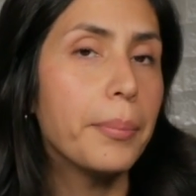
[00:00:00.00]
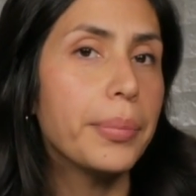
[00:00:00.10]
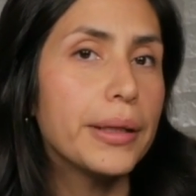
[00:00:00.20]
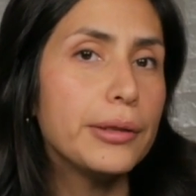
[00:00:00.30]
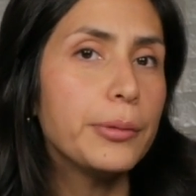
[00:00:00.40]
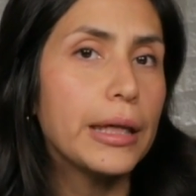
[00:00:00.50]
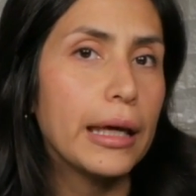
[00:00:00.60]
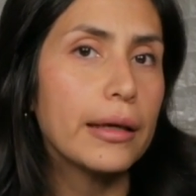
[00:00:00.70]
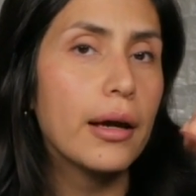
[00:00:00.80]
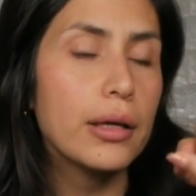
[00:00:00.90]
But you
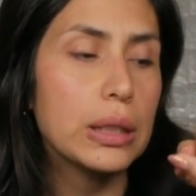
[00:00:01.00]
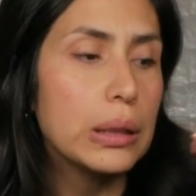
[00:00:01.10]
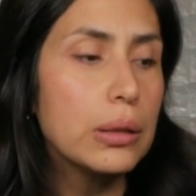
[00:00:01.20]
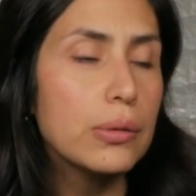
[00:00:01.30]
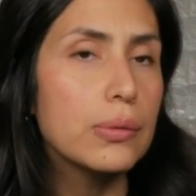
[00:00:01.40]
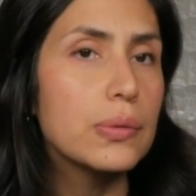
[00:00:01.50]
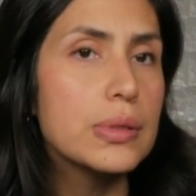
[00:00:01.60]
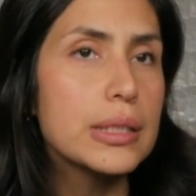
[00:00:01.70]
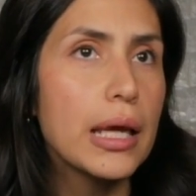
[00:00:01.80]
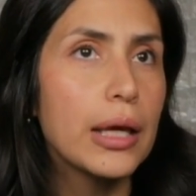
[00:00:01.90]
cannot
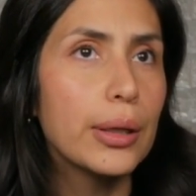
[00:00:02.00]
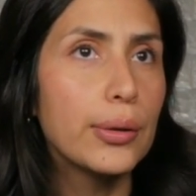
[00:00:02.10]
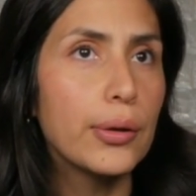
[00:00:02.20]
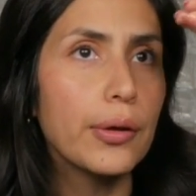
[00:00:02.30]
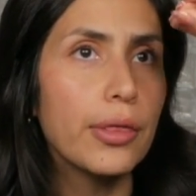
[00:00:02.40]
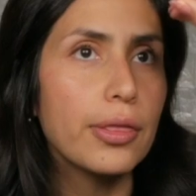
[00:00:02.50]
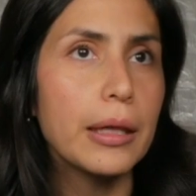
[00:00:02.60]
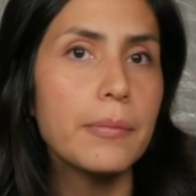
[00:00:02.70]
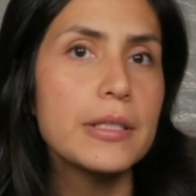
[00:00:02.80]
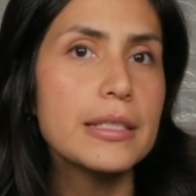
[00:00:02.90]
use your
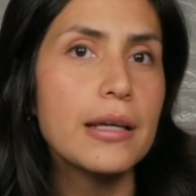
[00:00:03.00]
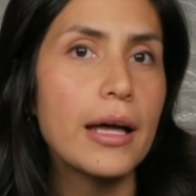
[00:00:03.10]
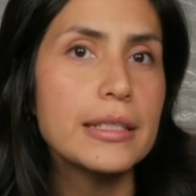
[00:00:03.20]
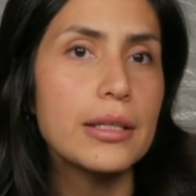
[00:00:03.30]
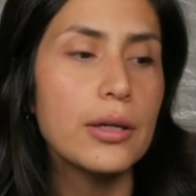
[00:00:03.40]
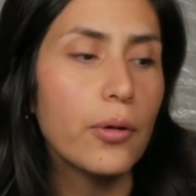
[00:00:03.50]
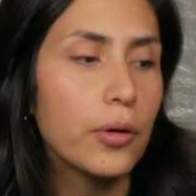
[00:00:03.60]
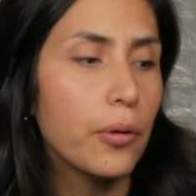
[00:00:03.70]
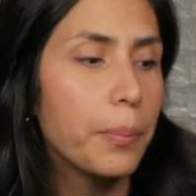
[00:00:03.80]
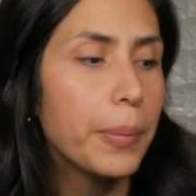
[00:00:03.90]
thin viscosity or
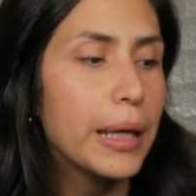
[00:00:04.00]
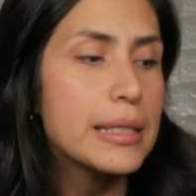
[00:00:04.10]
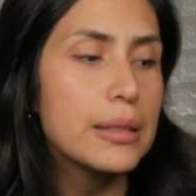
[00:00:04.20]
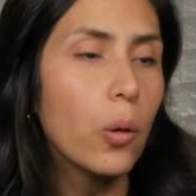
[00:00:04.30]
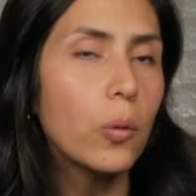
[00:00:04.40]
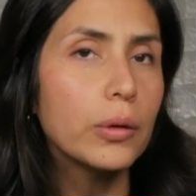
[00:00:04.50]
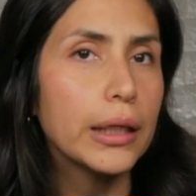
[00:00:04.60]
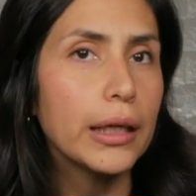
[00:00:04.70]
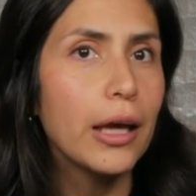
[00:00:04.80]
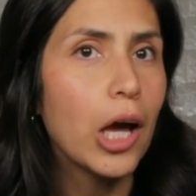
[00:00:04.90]
your base
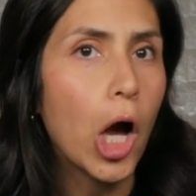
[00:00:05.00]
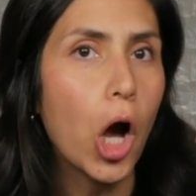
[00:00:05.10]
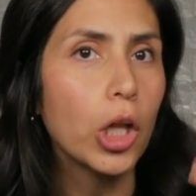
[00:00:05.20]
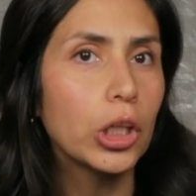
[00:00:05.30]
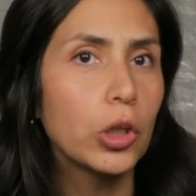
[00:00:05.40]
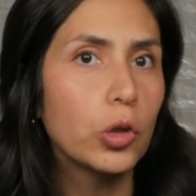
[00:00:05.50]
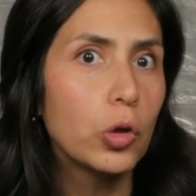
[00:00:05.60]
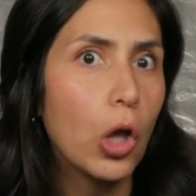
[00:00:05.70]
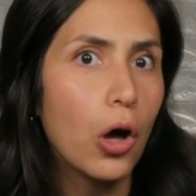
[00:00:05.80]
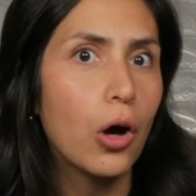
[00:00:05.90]
only on
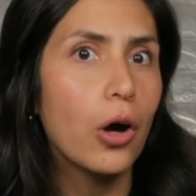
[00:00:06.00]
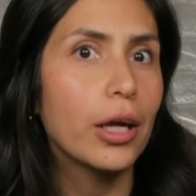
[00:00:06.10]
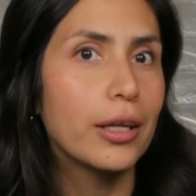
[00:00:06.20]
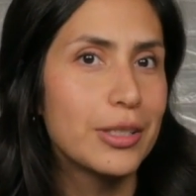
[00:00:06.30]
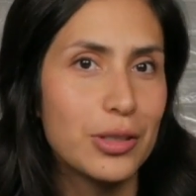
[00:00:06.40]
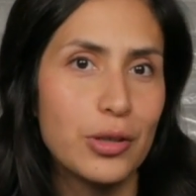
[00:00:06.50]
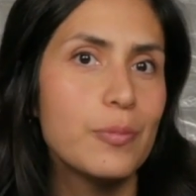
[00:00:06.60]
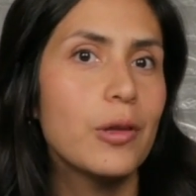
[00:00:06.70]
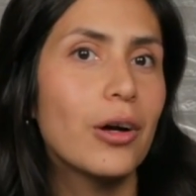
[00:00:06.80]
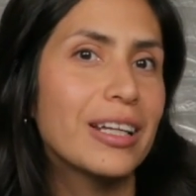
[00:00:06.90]
long and
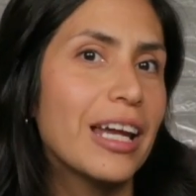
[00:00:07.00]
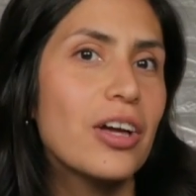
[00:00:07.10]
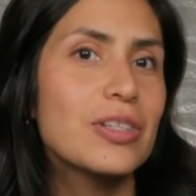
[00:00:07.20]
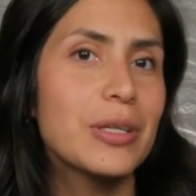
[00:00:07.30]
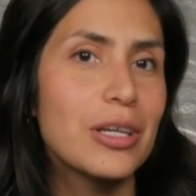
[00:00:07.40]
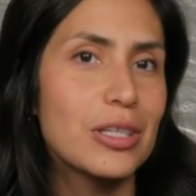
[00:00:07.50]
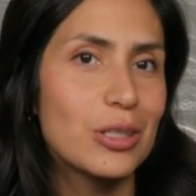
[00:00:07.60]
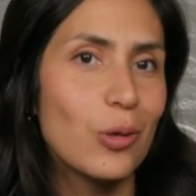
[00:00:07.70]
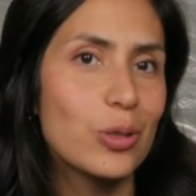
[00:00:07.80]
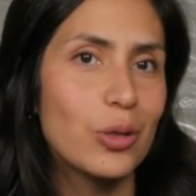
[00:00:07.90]
extreme long nails,
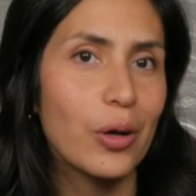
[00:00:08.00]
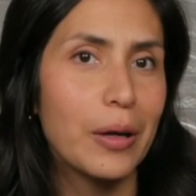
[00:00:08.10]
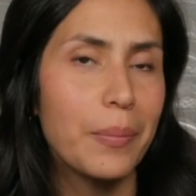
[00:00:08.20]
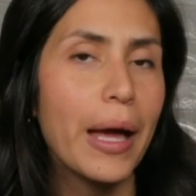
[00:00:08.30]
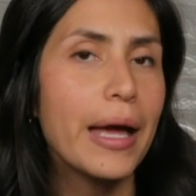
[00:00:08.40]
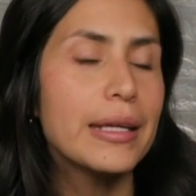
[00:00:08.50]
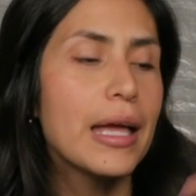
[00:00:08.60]
because those are going to bend,